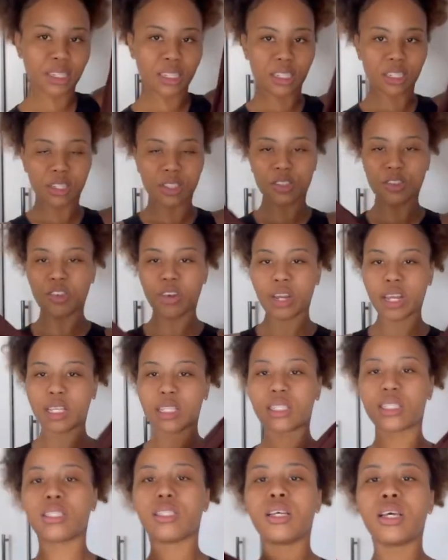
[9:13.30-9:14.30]
is a
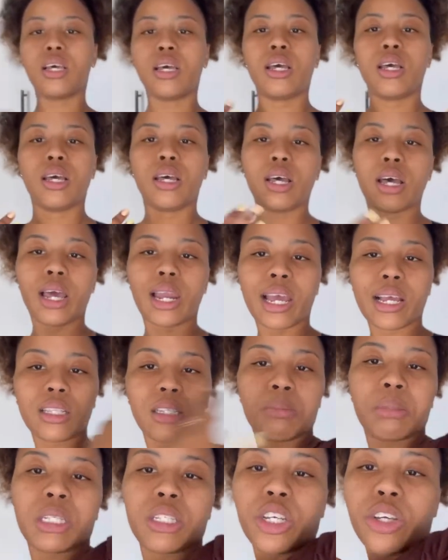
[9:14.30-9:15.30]
dress. I like the
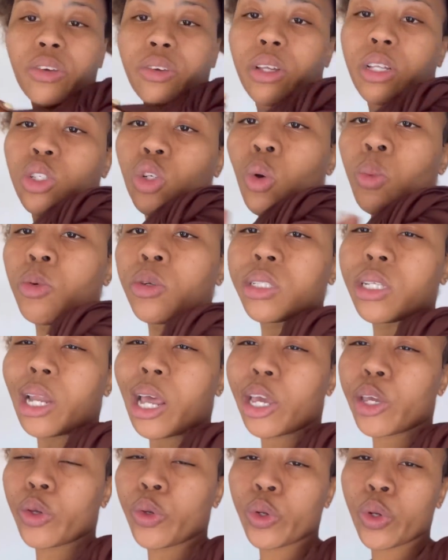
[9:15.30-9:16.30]
materials, almost
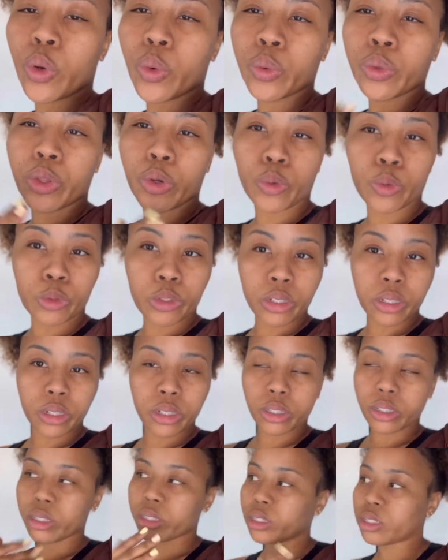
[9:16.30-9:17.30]
like, you know,
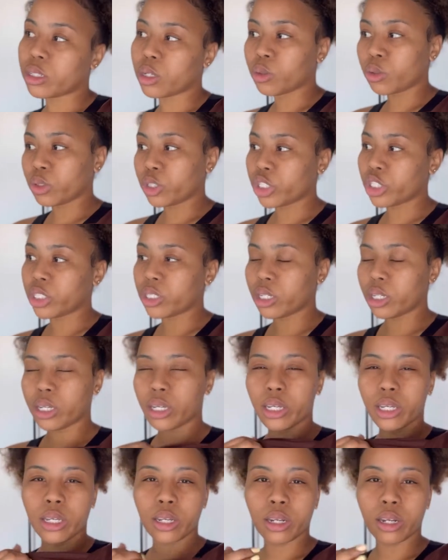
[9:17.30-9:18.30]
those, those
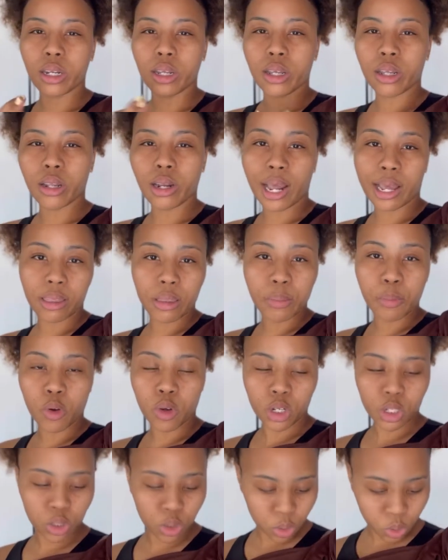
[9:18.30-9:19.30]
Shein, uh, like the
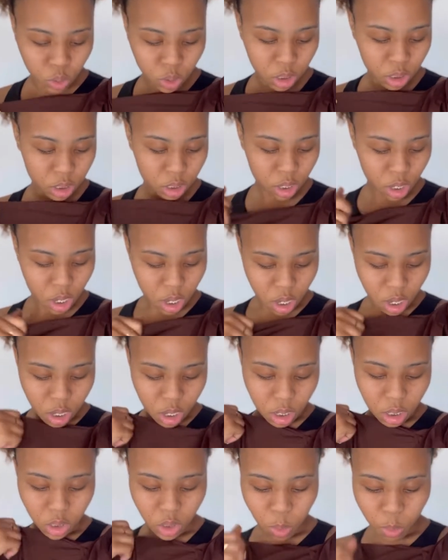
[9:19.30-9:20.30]
bodysuits.
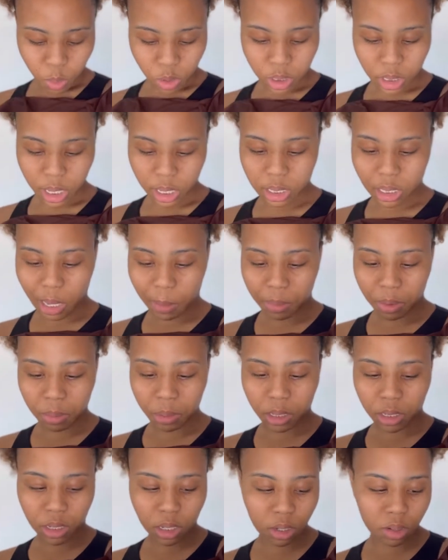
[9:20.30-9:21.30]
It's almost that type of
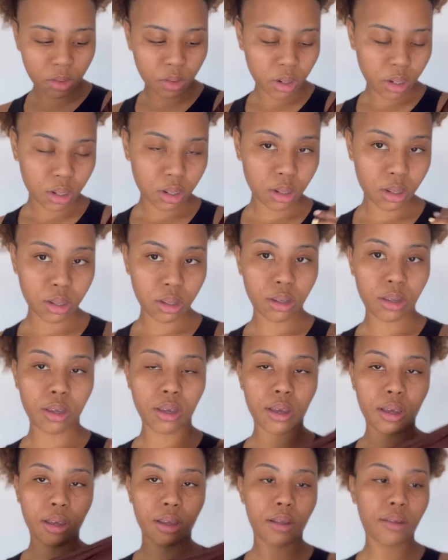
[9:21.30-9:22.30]
material,
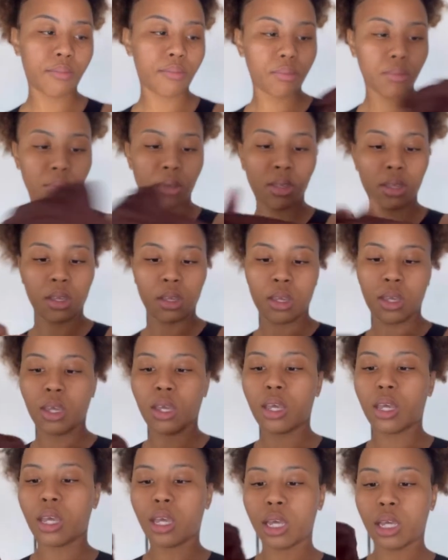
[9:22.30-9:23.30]
yeah.
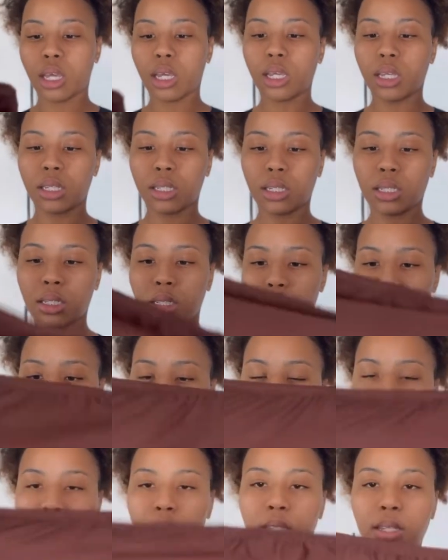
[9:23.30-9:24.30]
And
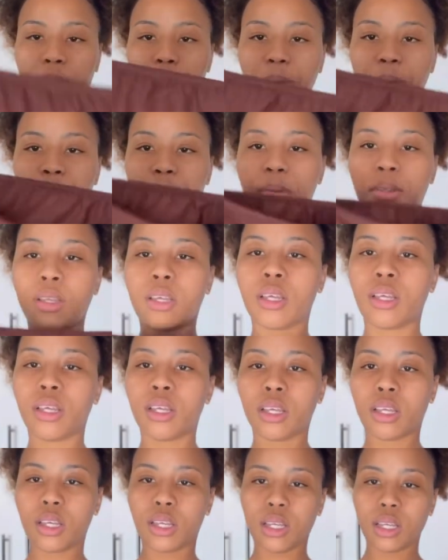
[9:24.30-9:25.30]

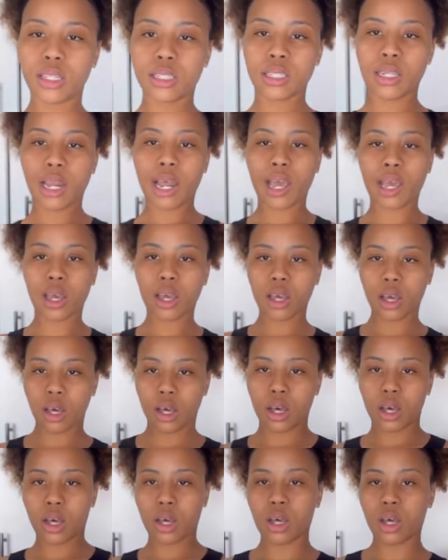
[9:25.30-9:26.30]
it's like
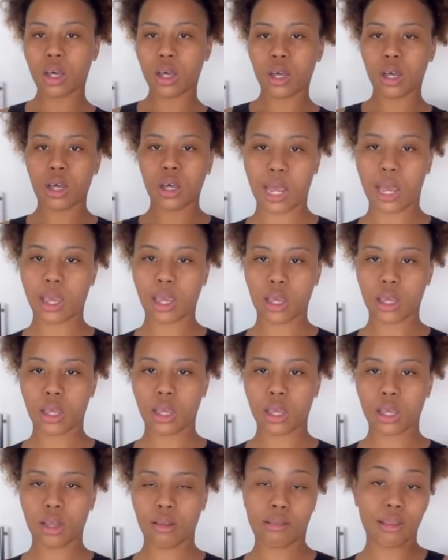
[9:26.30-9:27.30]
like
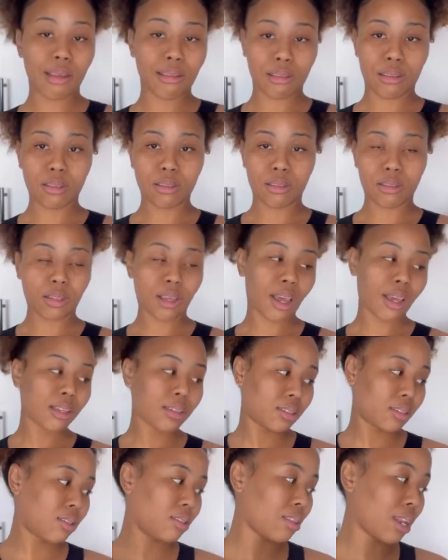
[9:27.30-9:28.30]
like this
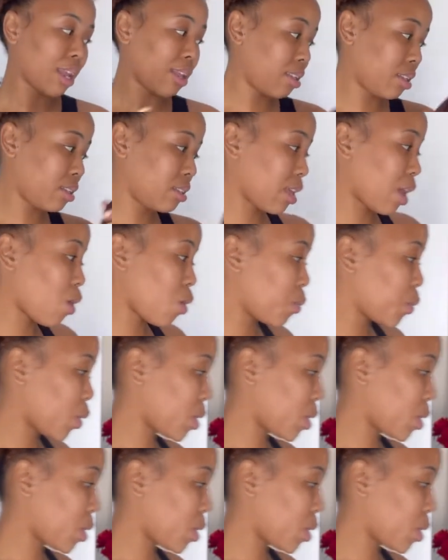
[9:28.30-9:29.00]
guys like this i hope you